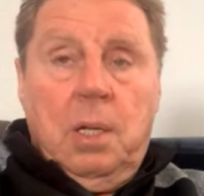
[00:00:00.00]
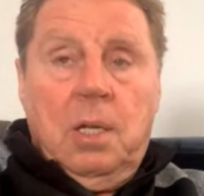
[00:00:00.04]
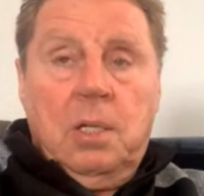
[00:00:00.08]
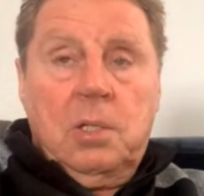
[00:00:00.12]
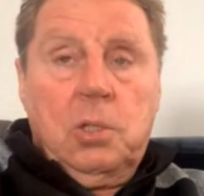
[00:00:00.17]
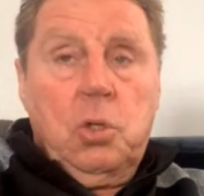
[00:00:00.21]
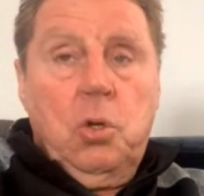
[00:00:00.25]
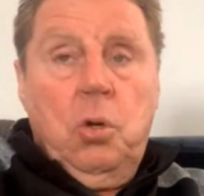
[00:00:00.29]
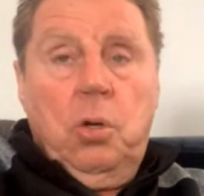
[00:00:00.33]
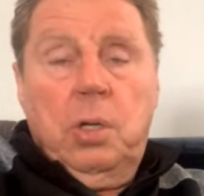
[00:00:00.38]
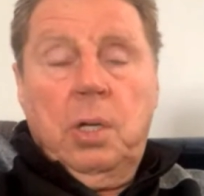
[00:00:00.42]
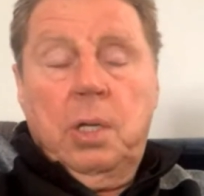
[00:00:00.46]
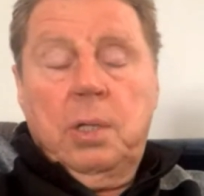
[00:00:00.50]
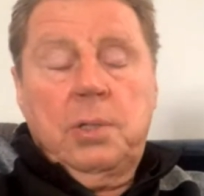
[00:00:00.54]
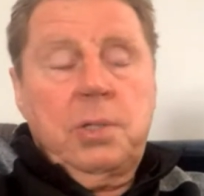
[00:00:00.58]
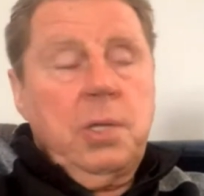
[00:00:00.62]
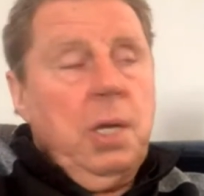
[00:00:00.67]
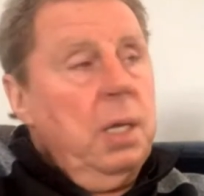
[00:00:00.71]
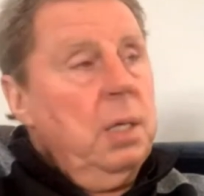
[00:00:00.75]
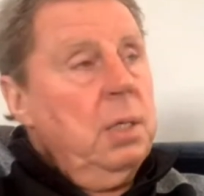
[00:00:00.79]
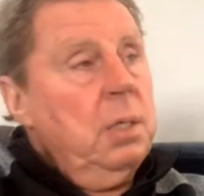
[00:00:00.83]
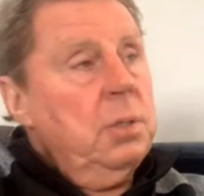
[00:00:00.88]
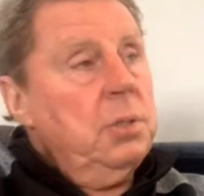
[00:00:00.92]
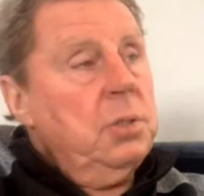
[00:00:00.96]
Scored in
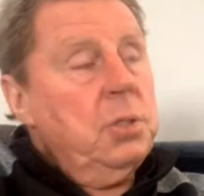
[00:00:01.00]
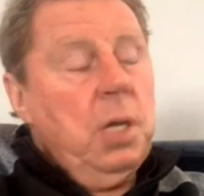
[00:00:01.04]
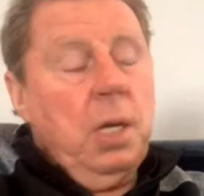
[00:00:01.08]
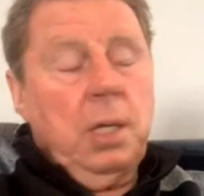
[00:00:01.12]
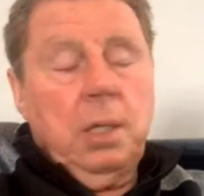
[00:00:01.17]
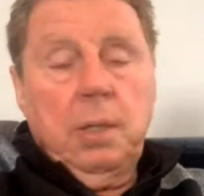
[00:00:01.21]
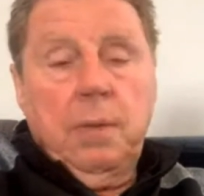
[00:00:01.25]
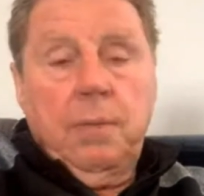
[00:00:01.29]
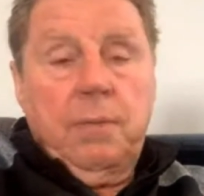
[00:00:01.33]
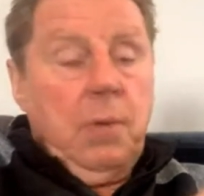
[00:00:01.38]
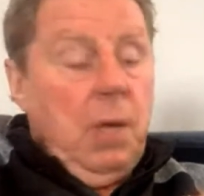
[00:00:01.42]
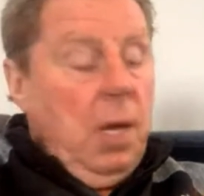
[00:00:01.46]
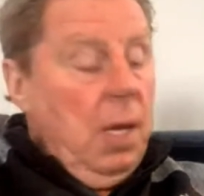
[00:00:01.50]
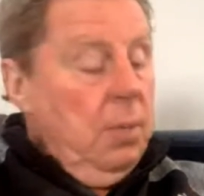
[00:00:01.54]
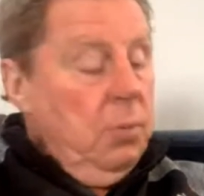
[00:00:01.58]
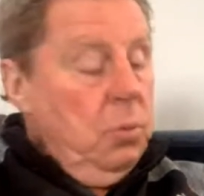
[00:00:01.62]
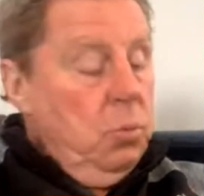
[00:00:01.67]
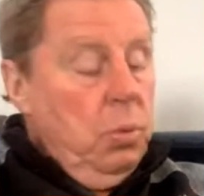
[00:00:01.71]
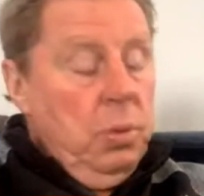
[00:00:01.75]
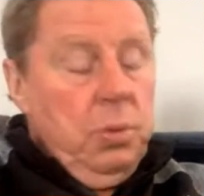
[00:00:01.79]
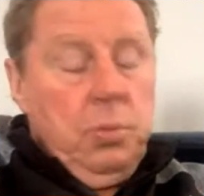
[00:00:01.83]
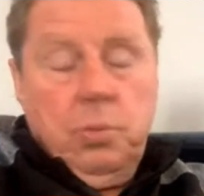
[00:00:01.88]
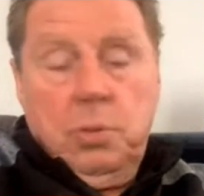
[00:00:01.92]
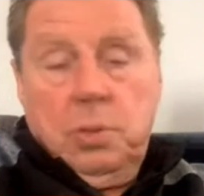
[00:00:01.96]
10 consecutive games,
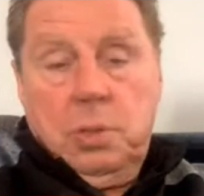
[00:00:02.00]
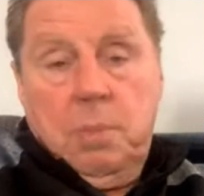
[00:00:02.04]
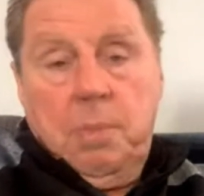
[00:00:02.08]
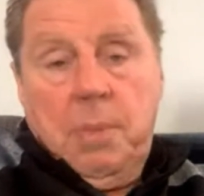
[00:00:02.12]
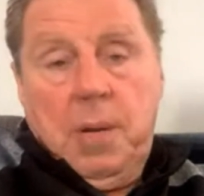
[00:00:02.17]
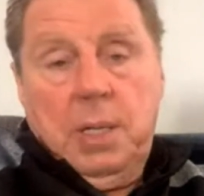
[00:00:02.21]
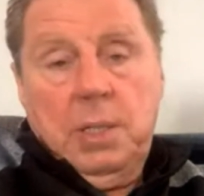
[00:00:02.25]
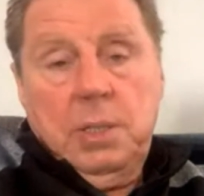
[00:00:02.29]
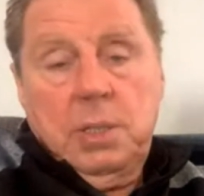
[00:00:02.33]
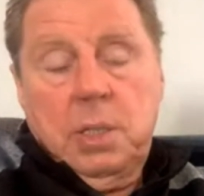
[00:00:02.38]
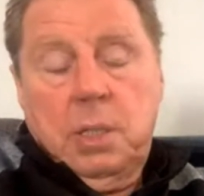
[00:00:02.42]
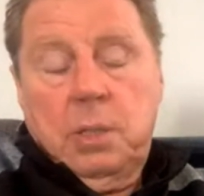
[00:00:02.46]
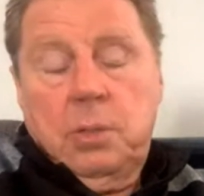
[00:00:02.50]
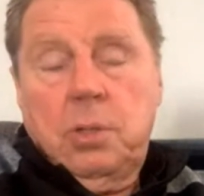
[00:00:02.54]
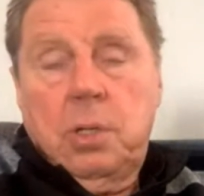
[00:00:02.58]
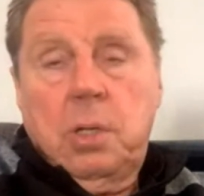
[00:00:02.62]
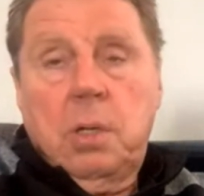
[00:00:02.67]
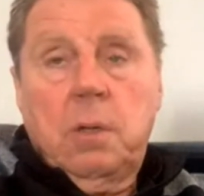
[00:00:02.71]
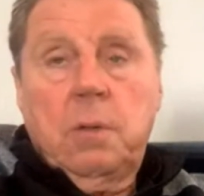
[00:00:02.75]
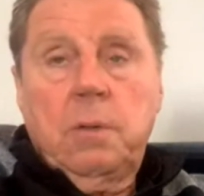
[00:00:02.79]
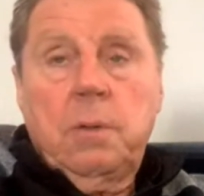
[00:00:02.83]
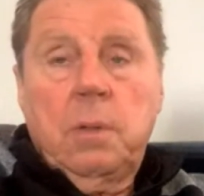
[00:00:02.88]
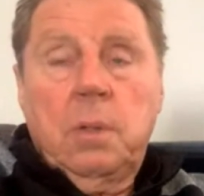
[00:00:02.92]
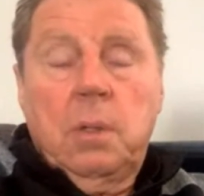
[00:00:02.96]
which was amazing,
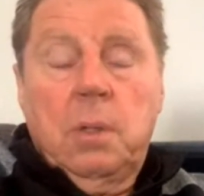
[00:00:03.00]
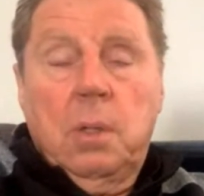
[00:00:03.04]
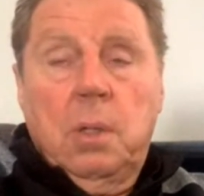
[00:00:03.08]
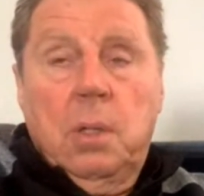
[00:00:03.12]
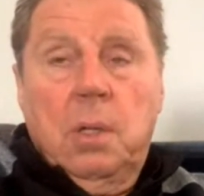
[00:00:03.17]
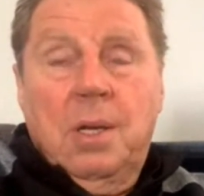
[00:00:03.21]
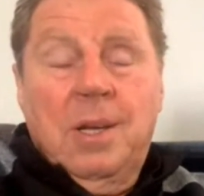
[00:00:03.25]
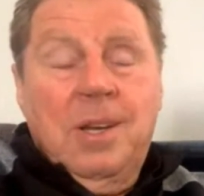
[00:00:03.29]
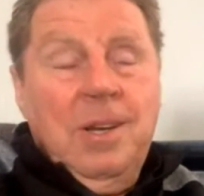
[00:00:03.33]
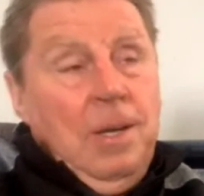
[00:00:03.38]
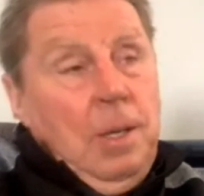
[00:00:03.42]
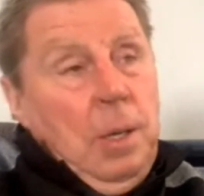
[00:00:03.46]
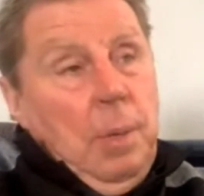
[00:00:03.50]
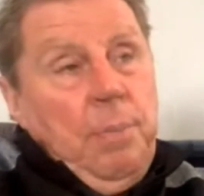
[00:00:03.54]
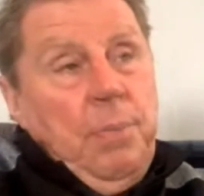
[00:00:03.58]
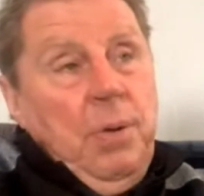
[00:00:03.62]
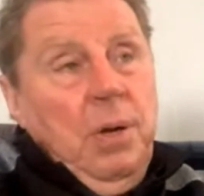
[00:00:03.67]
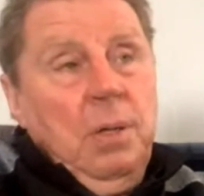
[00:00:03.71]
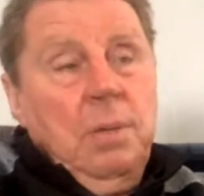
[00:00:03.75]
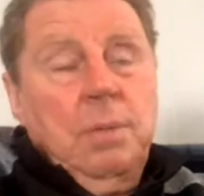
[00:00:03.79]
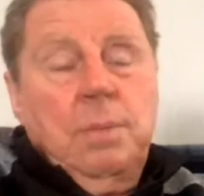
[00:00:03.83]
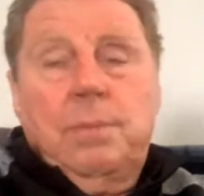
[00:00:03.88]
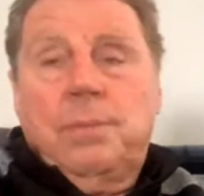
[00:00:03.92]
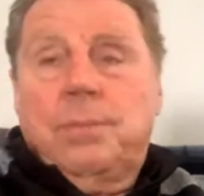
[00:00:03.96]

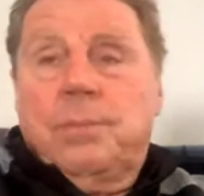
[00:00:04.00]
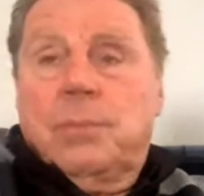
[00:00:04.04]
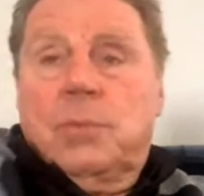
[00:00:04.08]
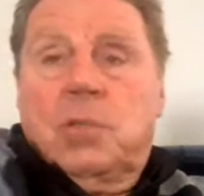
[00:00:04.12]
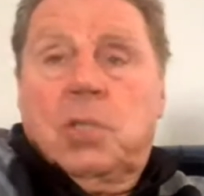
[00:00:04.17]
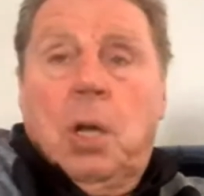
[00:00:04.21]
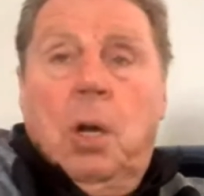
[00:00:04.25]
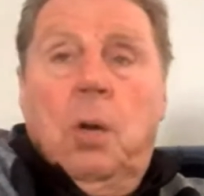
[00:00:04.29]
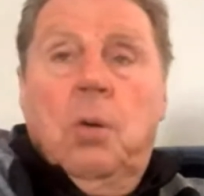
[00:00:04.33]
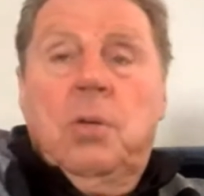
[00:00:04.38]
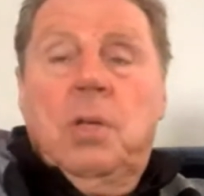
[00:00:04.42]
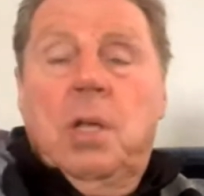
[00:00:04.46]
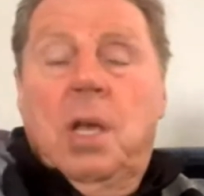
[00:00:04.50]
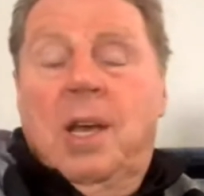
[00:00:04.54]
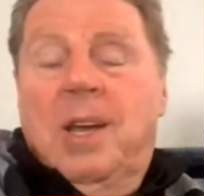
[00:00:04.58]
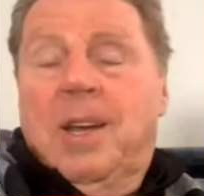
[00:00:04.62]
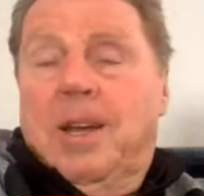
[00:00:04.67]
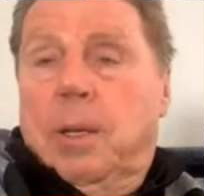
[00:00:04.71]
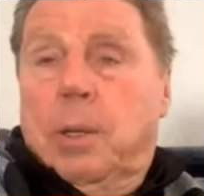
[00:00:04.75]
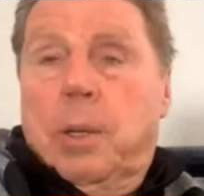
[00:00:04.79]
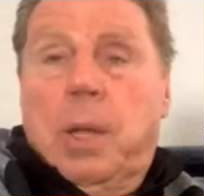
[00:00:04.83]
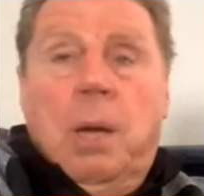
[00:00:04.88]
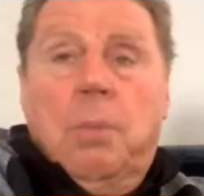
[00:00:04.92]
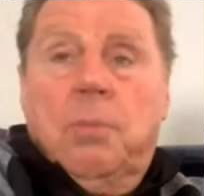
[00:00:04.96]
But so, yeah,
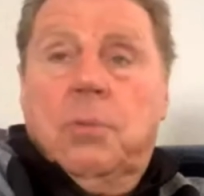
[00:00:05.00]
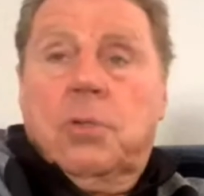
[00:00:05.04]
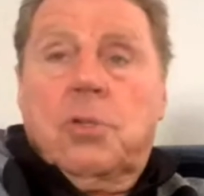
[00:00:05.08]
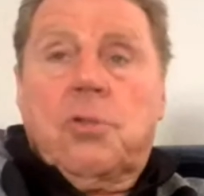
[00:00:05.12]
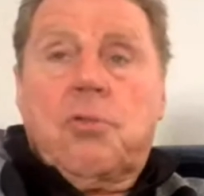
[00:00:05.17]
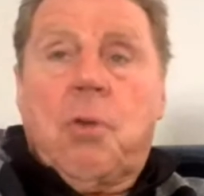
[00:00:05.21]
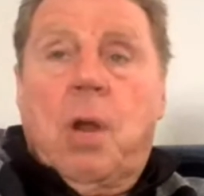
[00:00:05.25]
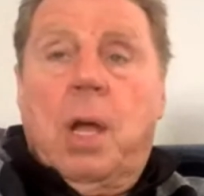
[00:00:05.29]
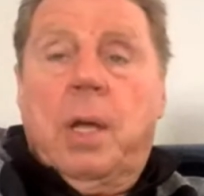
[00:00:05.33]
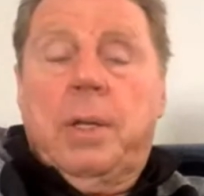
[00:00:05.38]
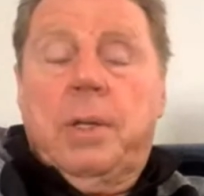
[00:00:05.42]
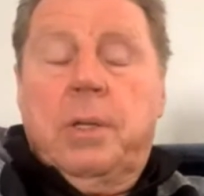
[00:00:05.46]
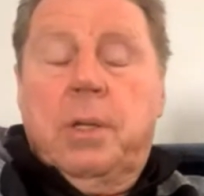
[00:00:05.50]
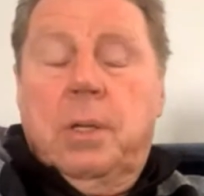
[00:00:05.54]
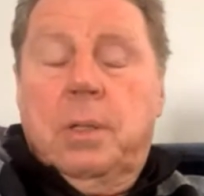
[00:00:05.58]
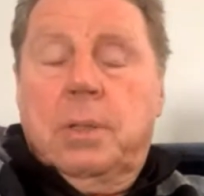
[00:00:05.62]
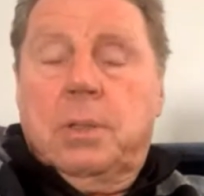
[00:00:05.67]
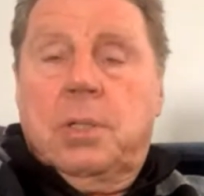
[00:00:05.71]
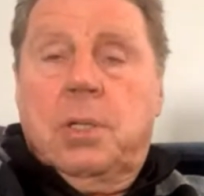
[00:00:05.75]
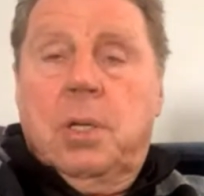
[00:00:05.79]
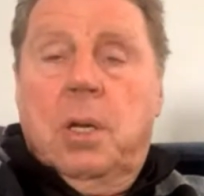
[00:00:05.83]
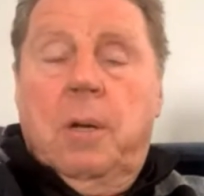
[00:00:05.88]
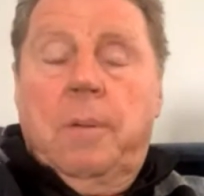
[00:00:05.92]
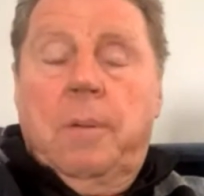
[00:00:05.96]
that was great
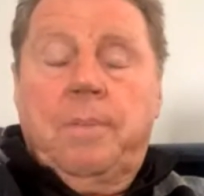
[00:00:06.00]
that,